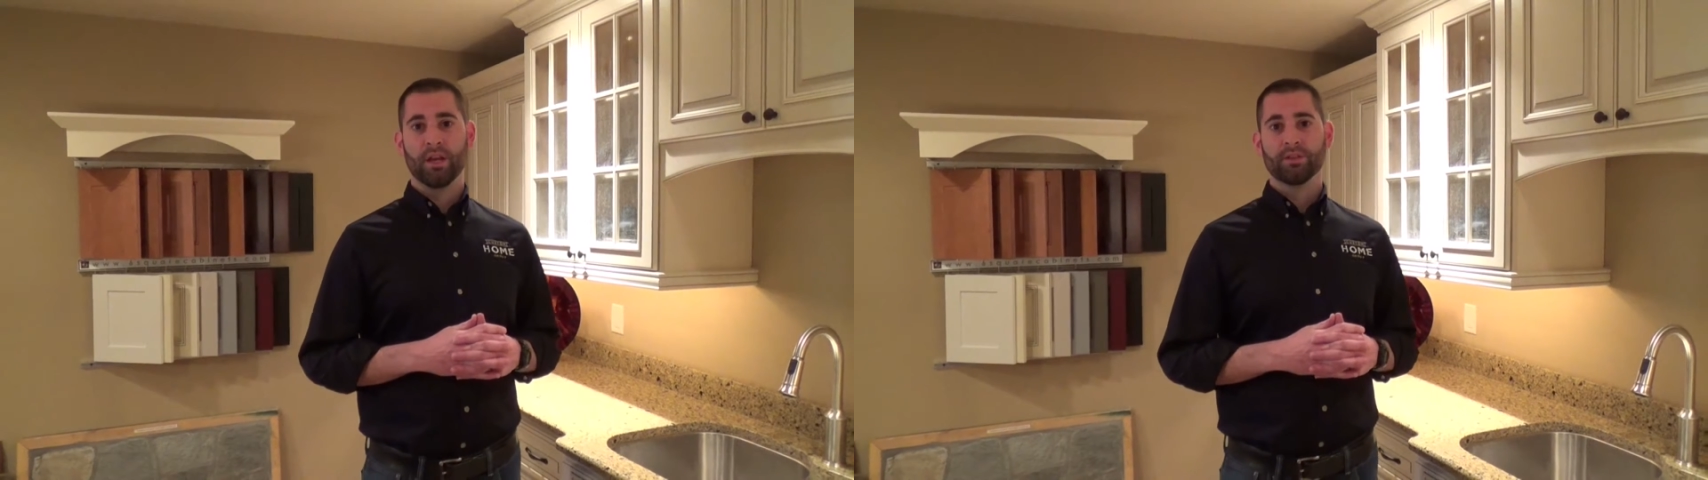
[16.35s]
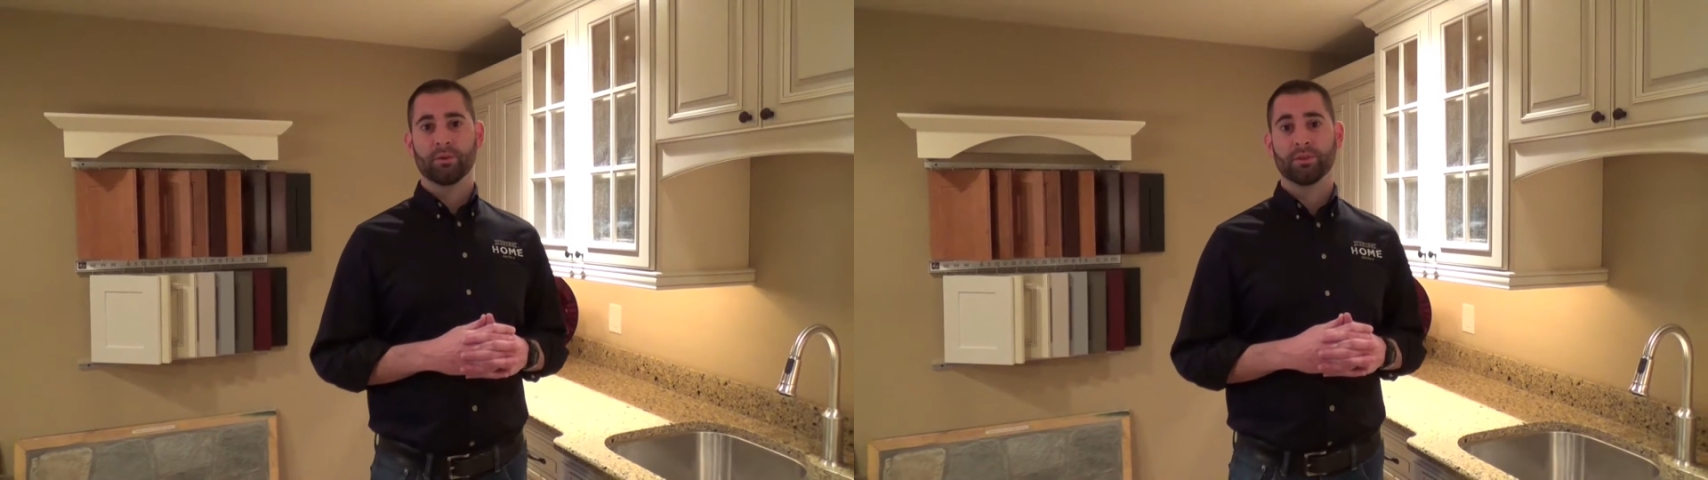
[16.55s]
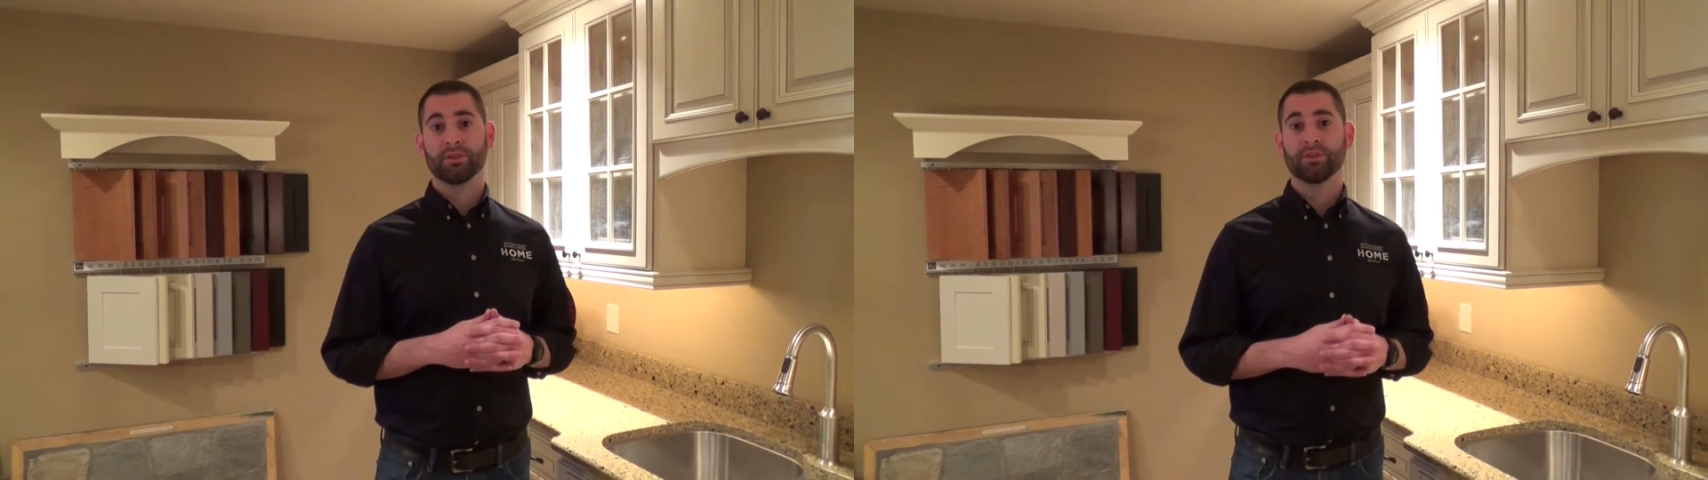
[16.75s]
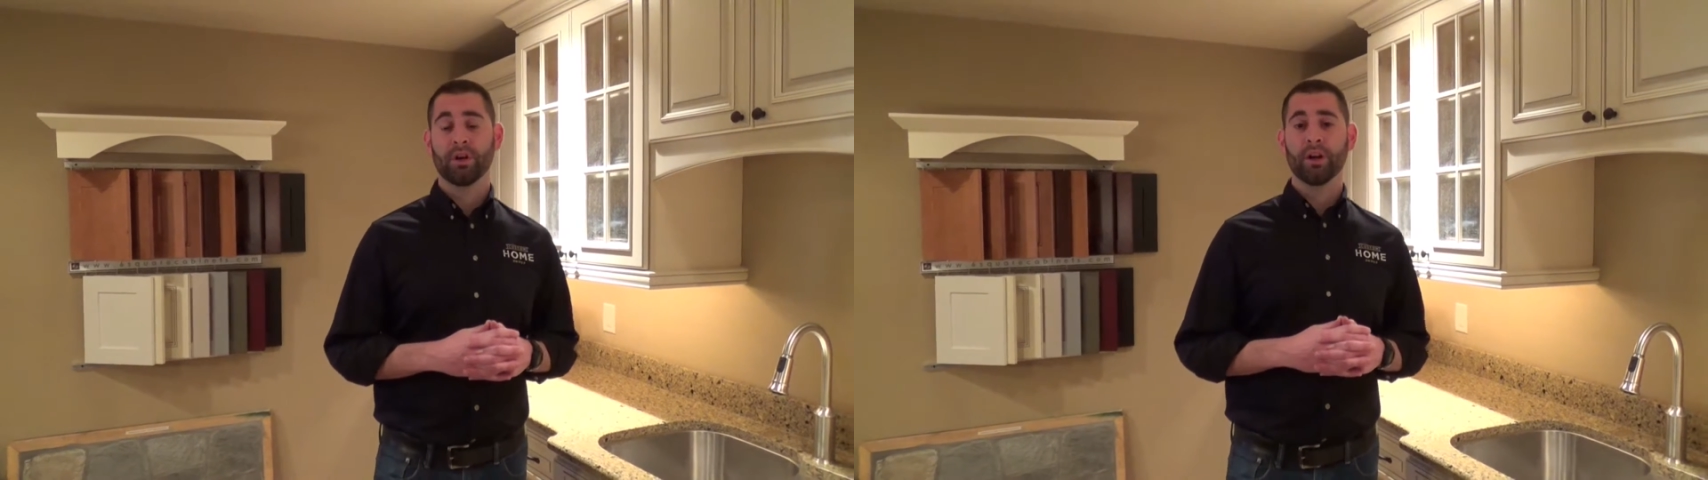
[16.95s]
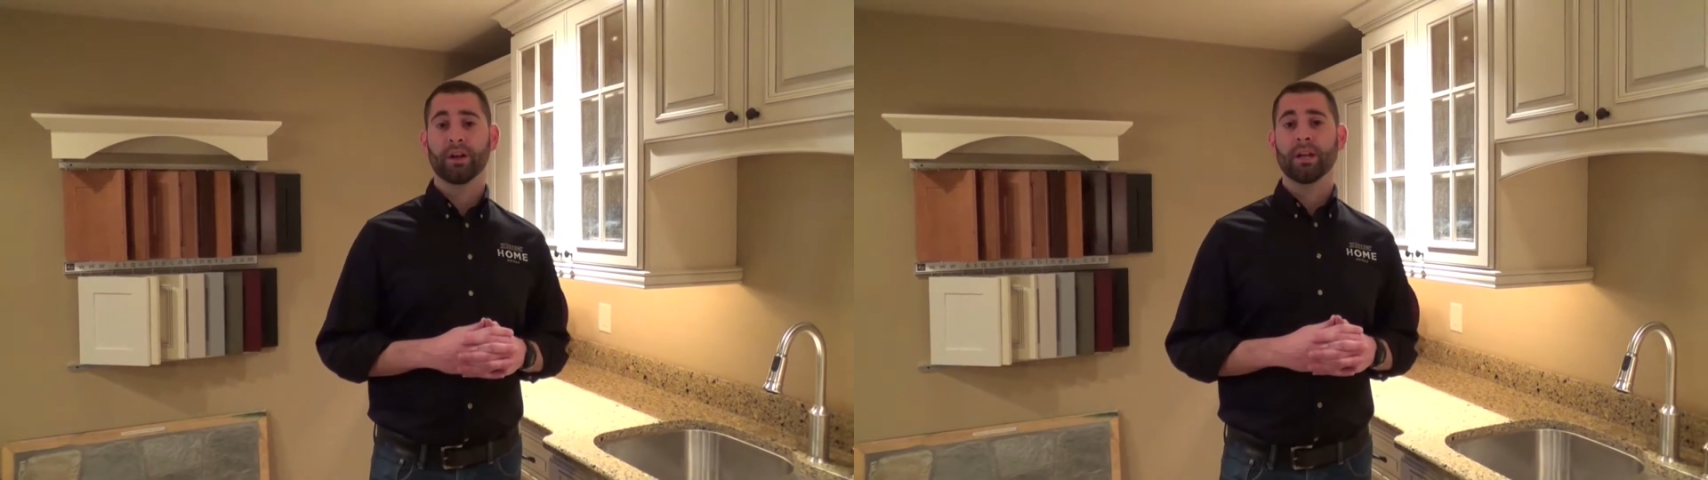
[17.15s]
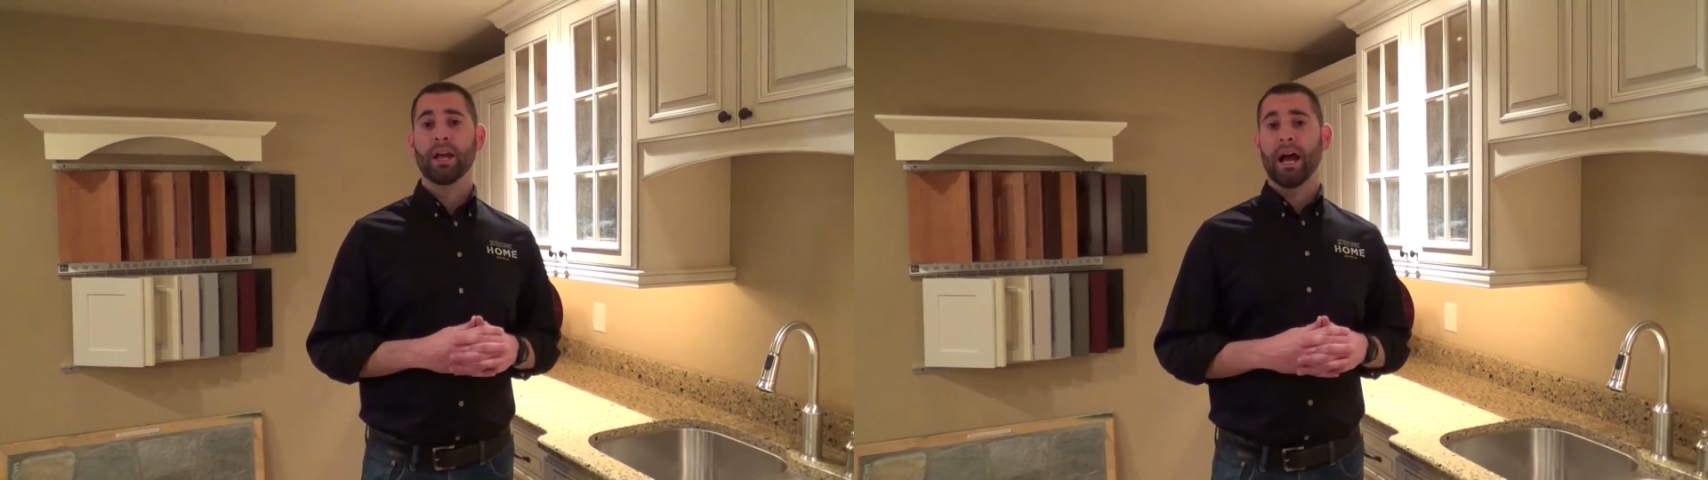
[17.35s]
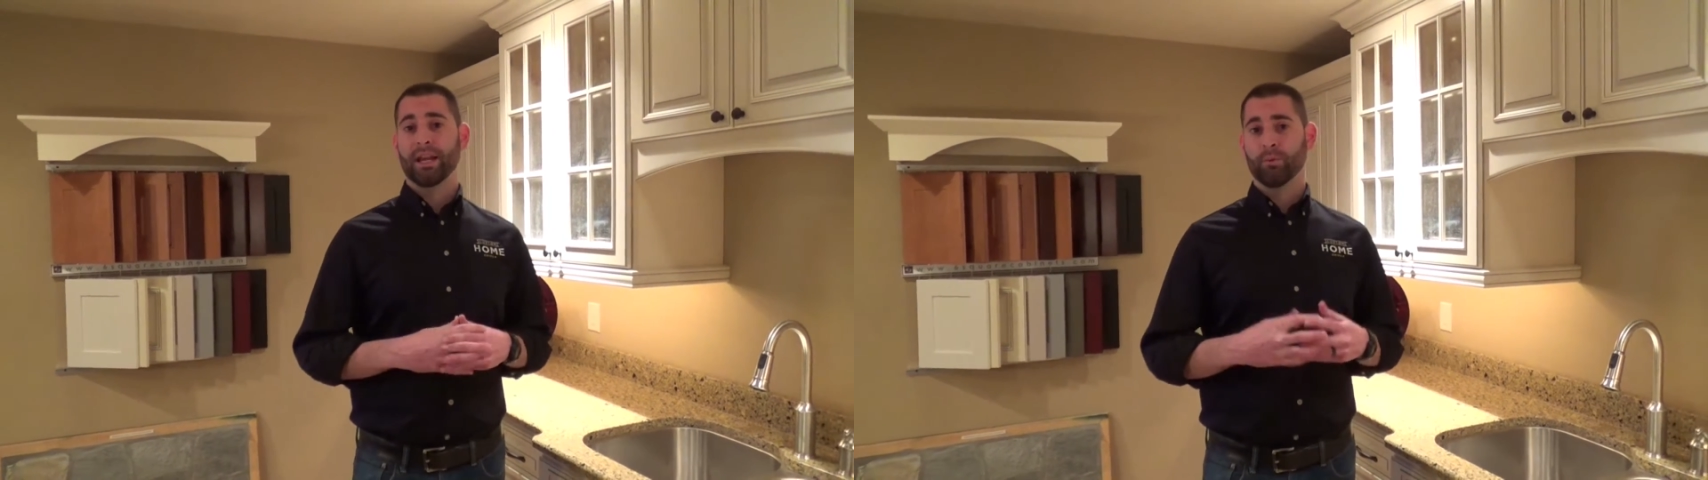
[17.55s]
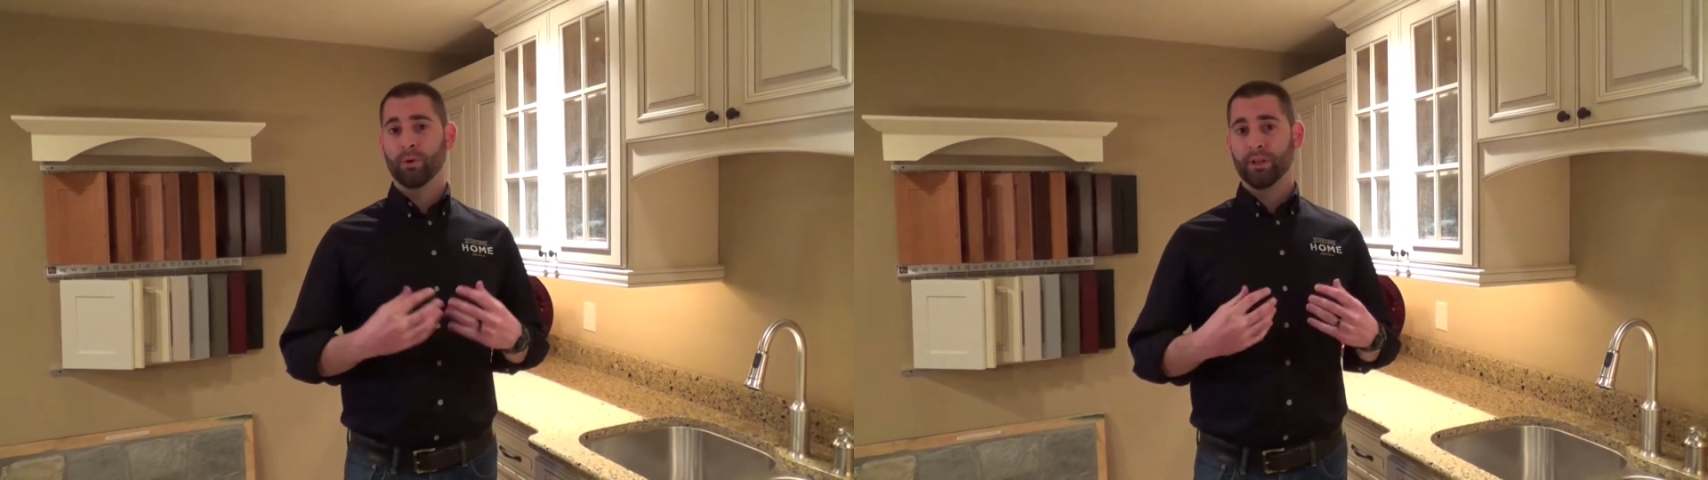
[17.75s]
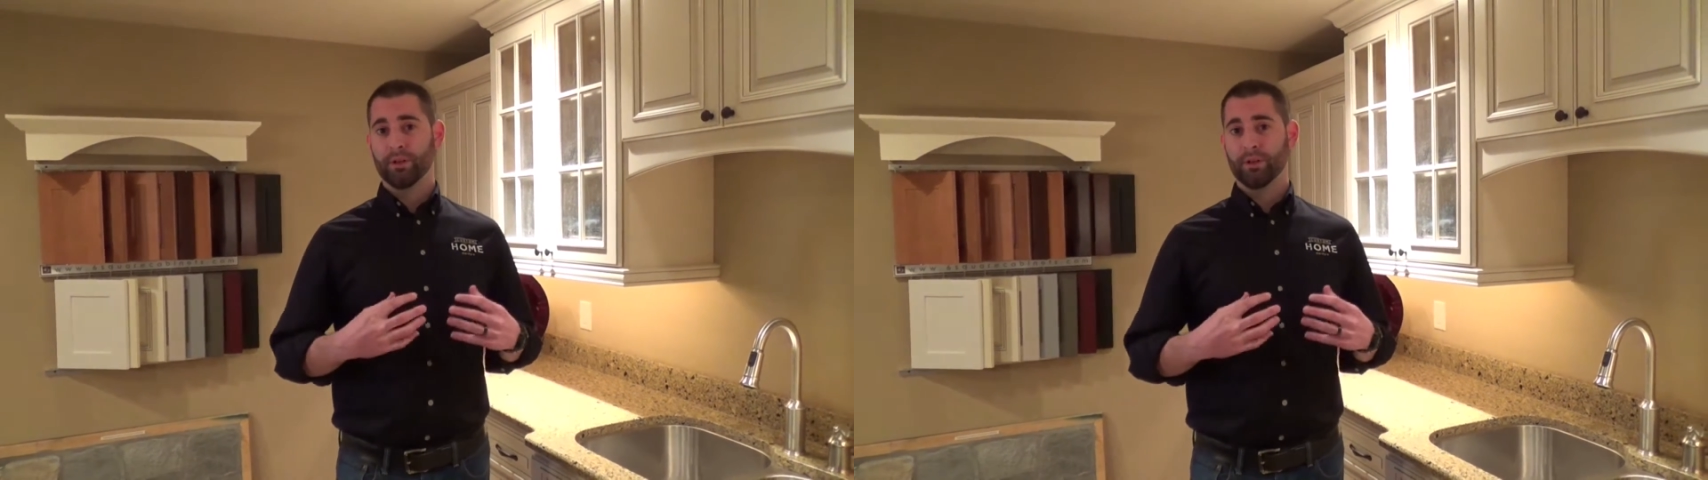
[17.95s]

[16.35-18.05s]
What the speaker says: So to start, I can really